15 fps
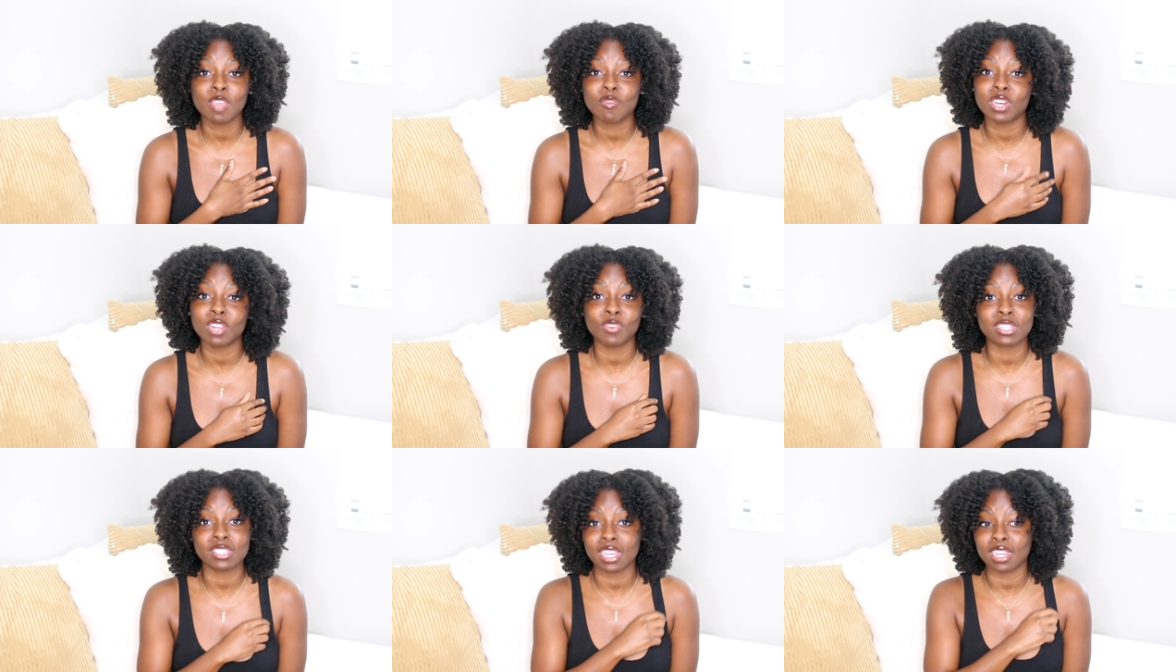Even
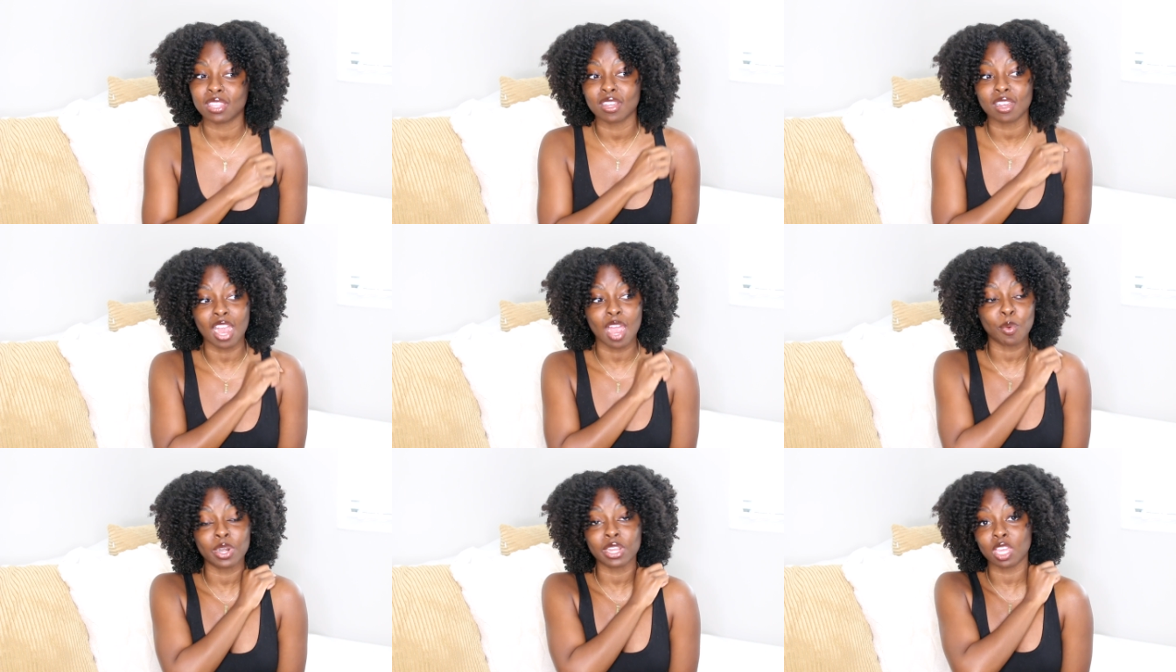if he said, Look,
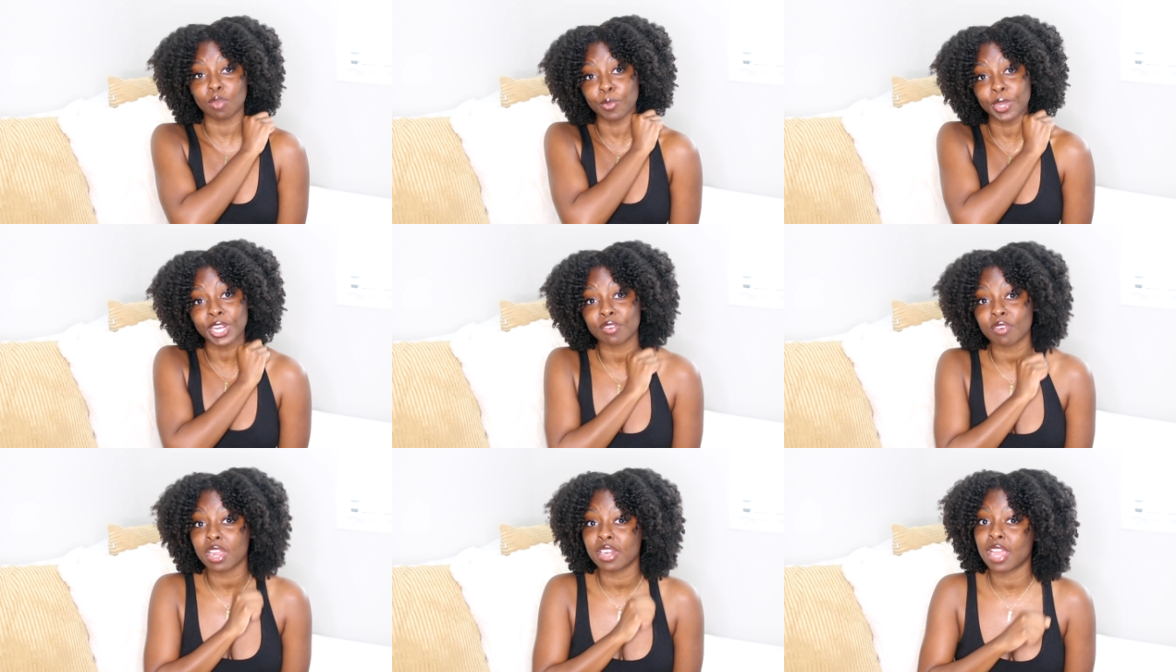I wanna get
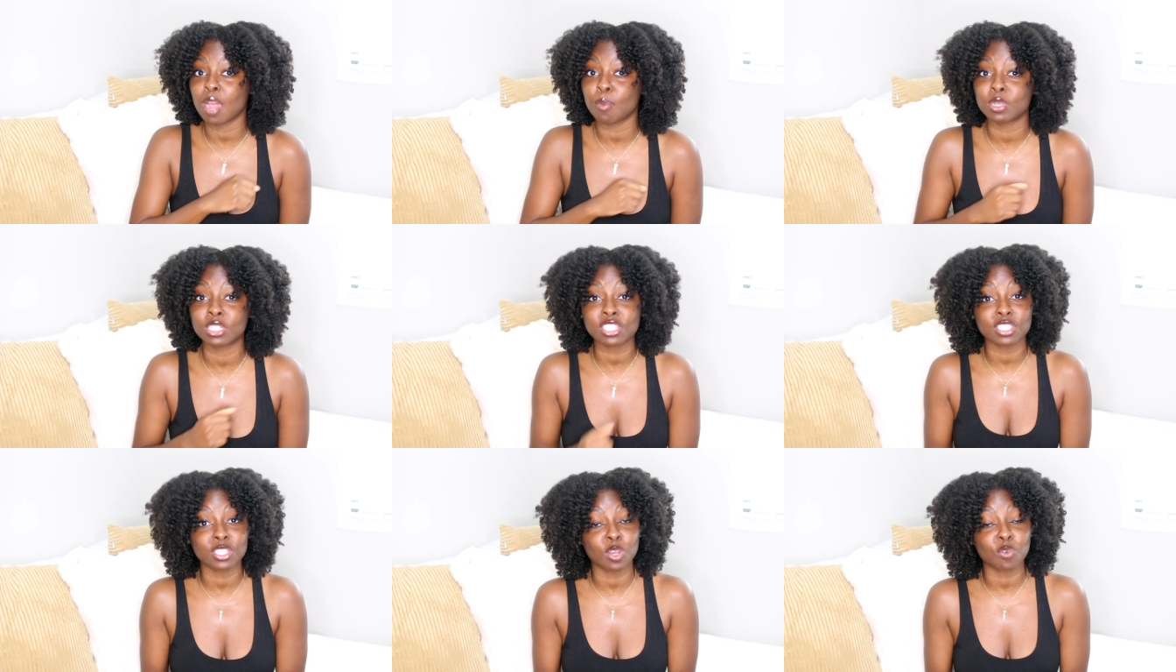married right now, but
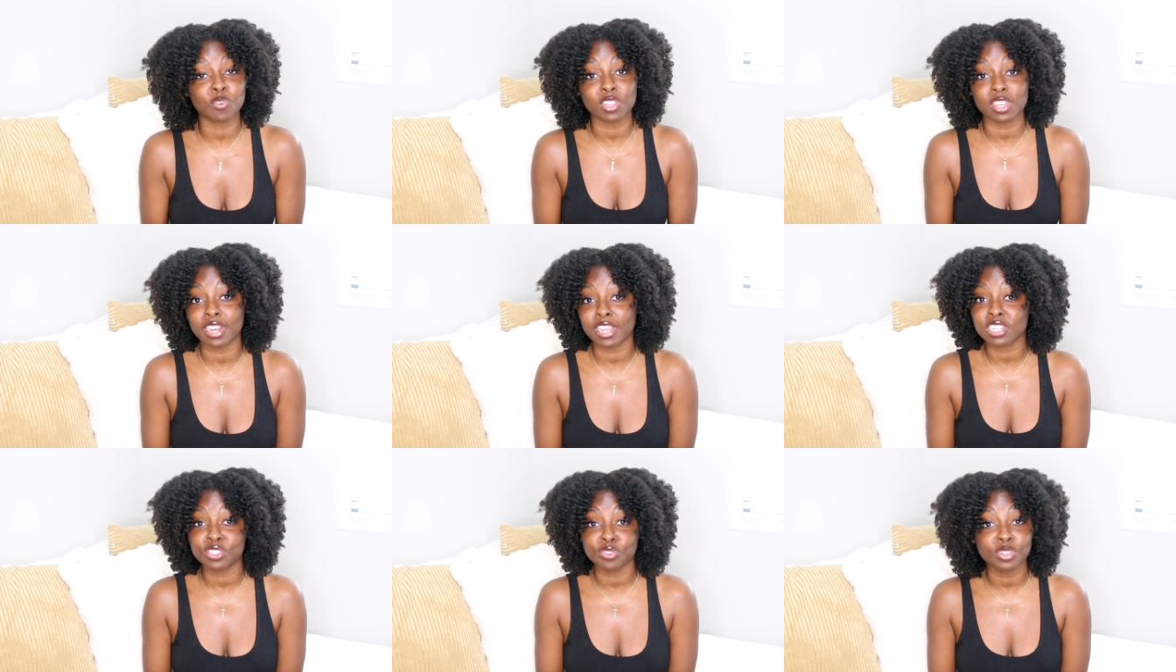just know for the
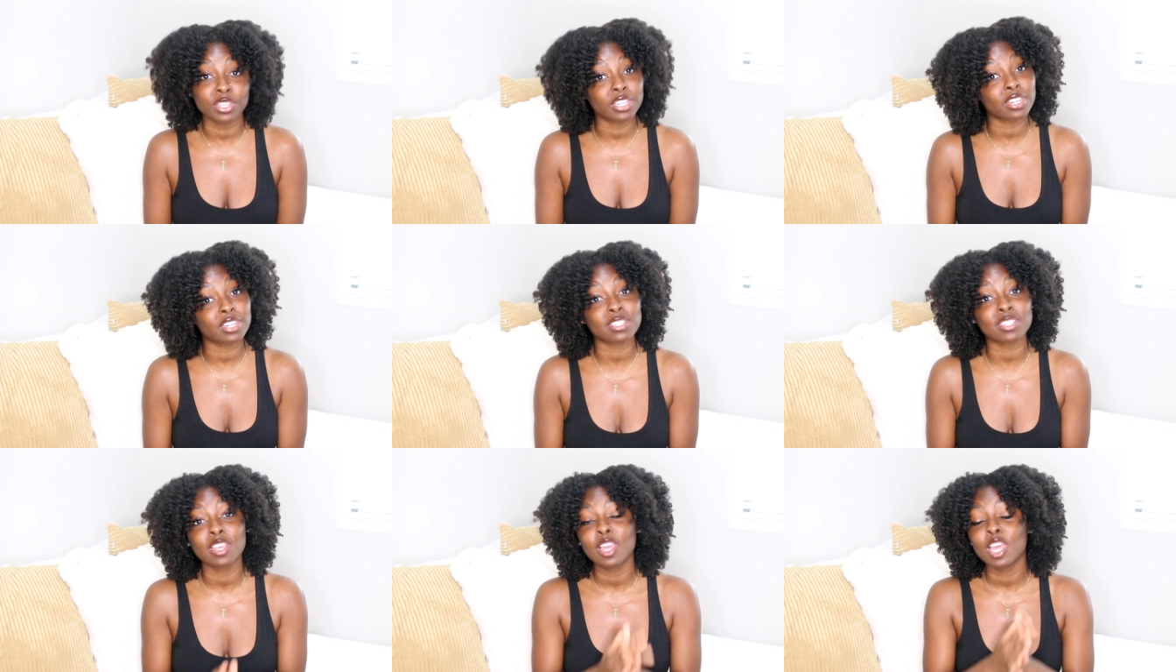next three
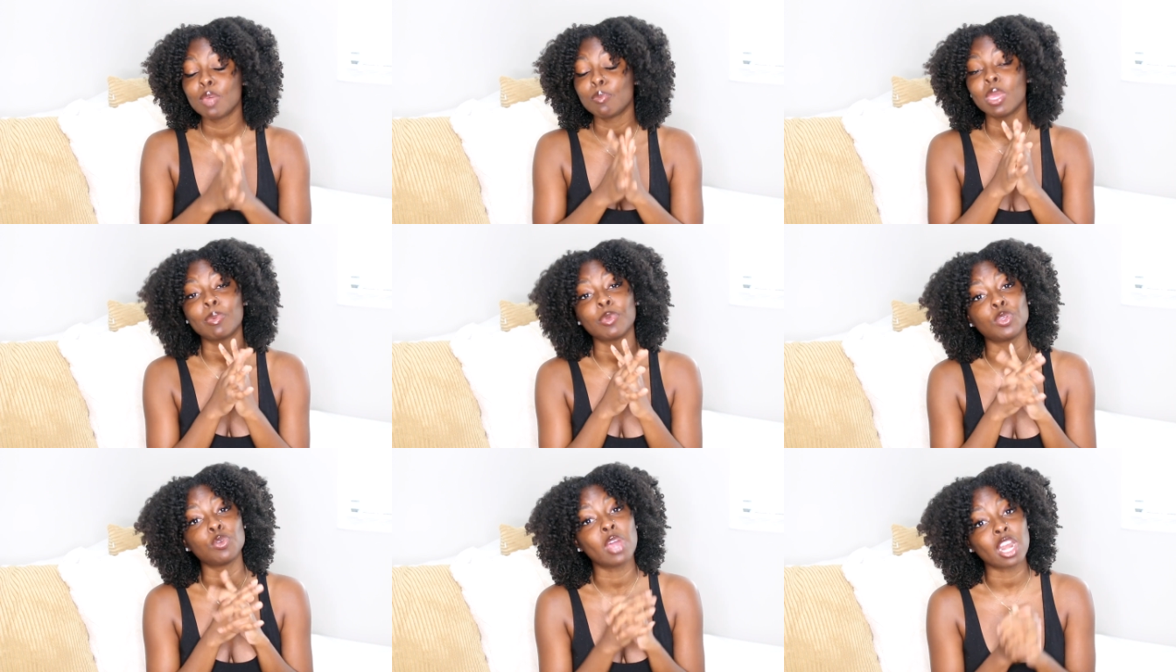years,
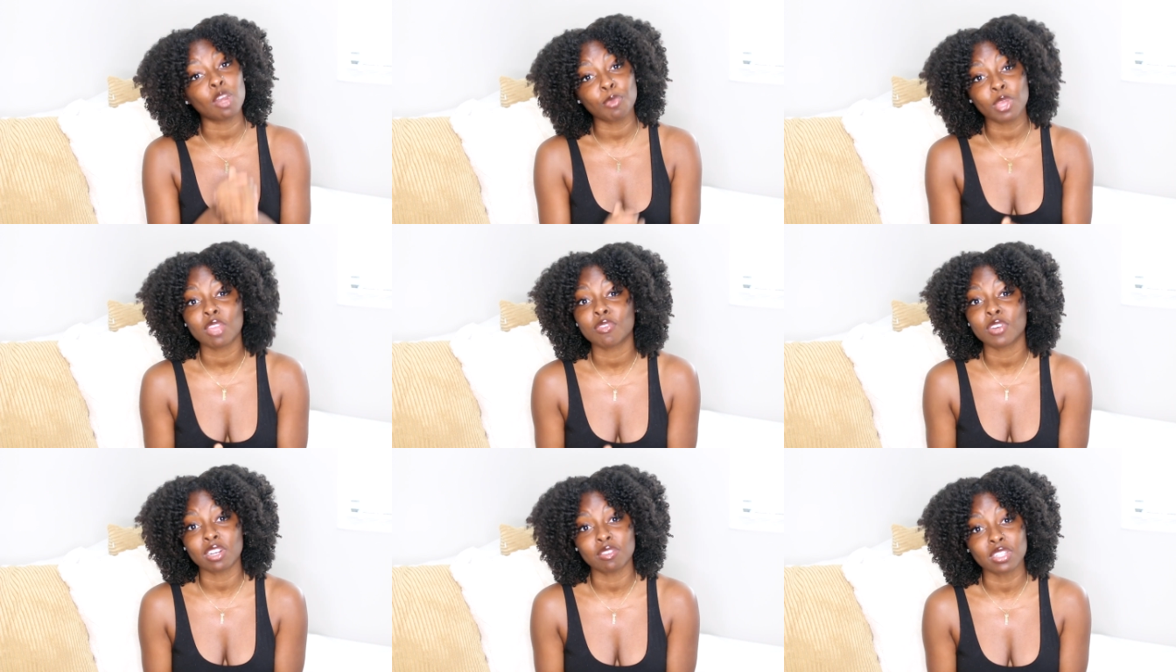baby, you gotta
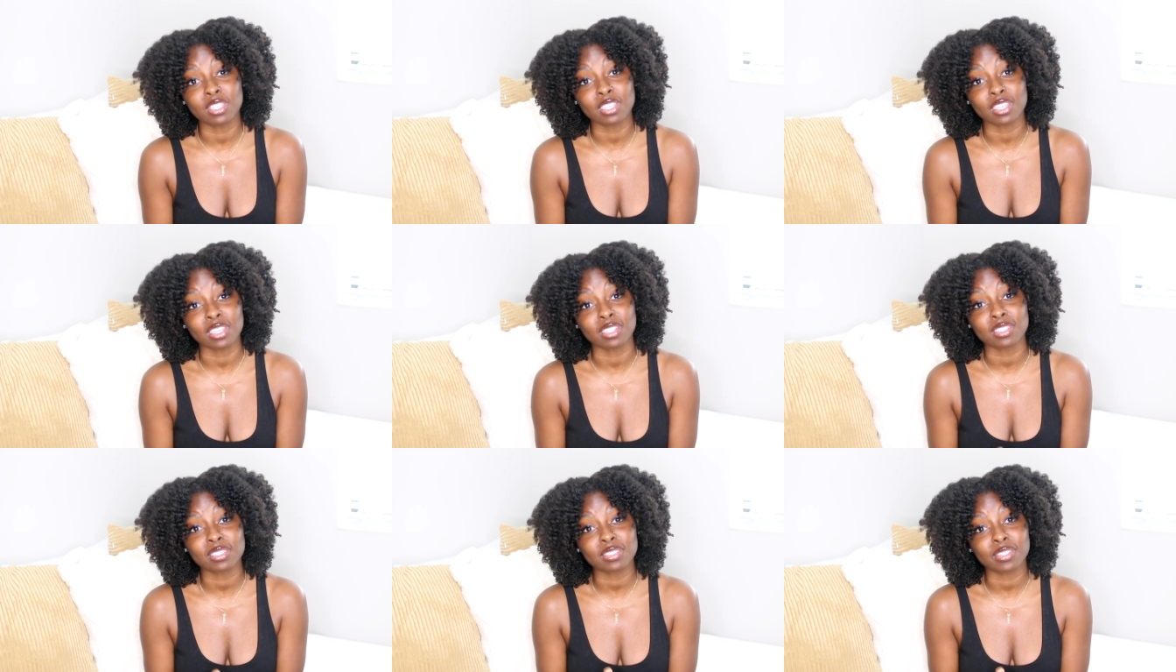pay for everything.
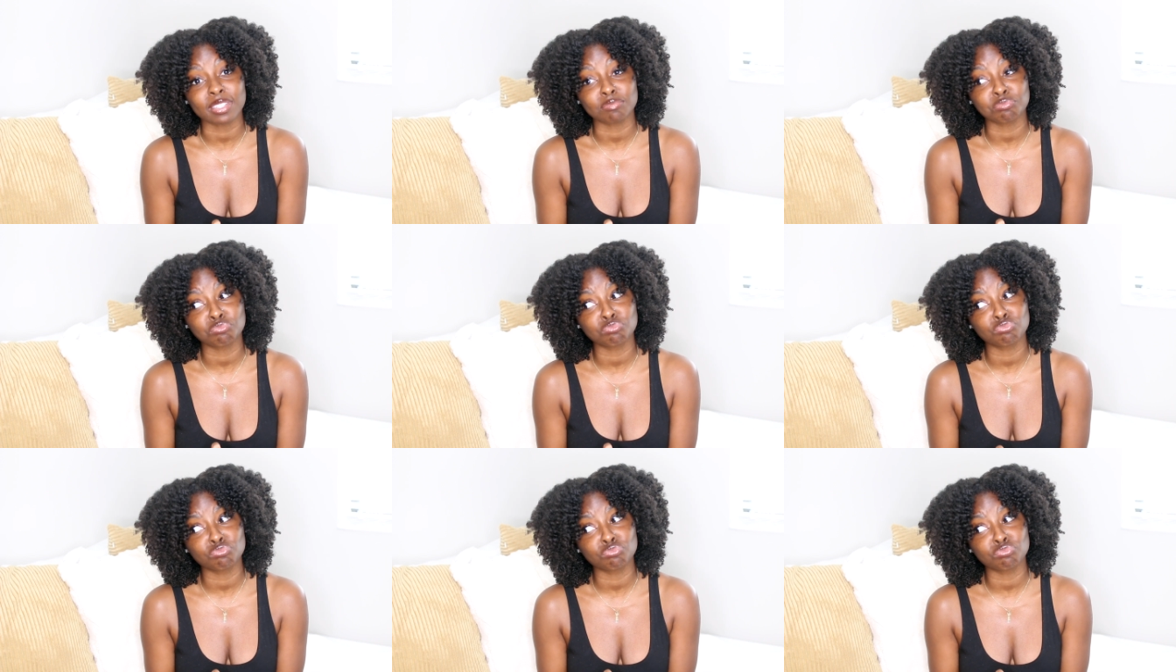It's like